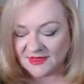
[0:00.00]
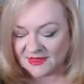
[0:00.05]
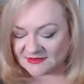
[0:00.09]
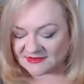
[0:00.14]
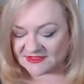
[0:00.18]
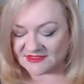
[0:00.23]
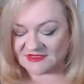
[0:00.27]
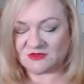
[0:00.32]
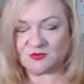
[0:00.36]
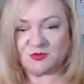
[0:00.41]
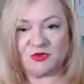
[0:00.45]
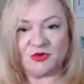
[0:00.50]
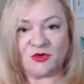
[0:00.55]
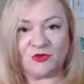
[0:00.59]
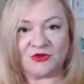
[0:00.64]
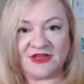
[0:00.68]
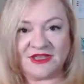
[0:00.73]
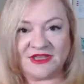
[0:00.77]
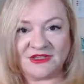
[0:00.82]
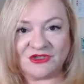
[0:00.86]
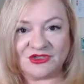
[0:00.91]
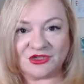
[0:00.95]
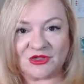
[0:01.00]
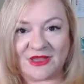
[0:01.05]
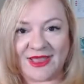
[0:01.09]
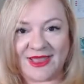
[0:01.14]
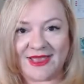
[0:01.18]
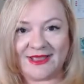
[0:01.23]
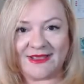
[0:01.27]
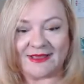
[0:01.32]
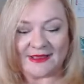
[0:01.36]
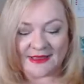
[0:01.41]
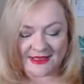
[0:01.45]
teaspoon on each
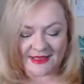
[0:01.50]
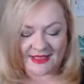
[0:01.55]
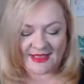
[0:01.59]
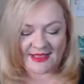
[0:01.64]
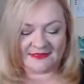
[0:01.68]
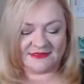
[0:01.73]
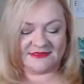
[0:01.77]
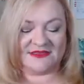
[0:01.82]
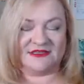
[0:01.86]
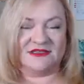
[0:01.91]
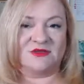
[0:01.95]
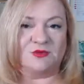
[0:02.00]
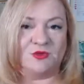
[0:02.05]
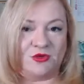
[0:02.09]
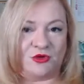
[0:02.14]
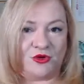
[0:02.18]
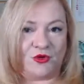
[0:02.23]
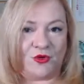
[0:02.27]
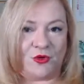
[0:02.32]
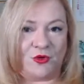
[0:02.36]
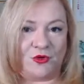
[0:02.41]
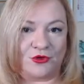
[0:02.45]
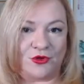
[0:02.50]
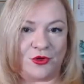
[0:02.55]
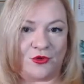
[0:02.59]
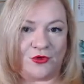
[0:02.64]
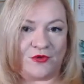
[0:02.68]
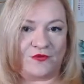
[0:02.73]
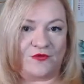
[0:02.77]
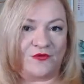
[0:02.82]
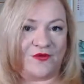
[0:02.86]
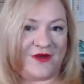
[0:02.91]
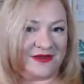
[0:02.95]
leg, and teaspoon
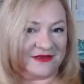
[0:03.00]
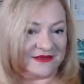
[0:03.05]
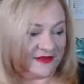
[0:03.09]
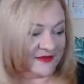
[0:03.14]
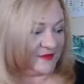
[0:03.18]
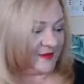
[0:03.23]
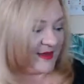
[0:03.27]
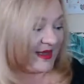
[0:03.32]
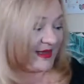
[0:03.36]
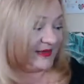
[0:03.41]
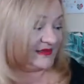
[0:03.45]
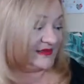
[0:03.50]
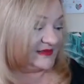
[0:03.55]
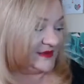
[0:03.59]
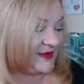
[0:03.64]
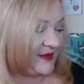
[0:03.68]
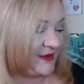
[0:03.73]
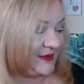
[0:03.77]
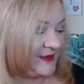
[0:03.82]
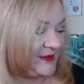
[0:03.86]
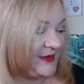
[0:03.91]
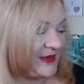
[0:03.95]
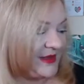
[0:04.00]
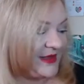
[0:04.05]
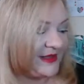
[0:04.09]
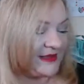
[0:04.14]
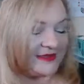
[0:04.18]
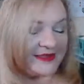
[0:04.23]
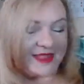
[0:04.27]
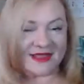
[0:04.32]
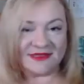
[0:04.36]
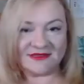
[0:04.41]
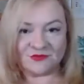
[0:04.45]
on the front and the back. So
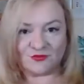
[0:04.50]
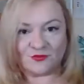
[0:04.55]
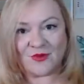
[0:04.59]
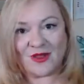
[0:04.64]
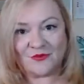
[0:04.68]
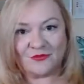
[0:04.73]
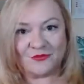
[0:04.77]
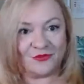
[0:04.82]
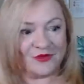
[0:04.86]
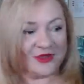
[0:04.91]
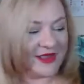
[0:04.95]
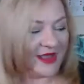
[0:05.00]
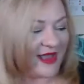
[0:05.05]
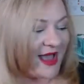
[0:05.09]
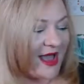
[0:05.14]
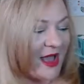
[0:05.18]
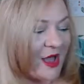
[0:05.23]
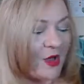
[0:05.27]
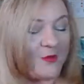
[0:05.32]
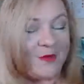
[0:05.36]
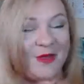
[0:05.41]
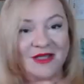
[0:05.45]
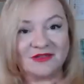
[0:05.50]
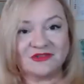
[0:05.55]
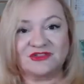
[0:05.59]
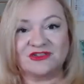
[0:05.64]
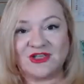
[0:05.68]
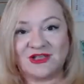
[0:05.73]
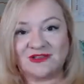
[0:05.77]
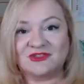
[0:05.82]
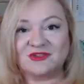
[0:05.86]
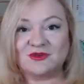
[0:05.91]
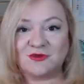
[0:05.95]
that's roughly how much
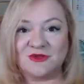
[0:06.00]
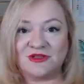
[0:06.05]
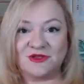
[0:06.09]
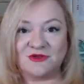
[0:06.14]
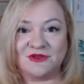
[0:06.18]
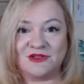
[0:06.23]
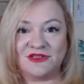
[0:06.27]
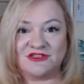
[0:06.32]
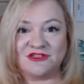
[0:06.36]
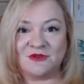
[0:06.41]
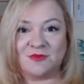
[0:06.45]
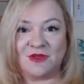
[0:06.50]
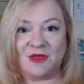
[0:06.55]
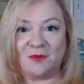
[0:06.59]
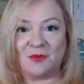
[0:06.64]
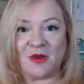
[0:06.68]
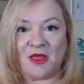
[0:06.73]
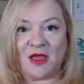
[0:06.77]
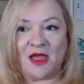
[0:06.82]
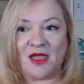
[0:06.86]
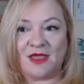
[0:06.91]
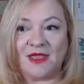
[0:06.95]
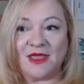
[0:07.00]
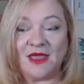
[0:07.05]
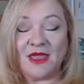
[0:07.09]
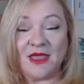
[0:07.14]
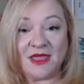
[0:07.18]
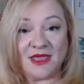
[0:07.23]
sunscreen you need to be applied.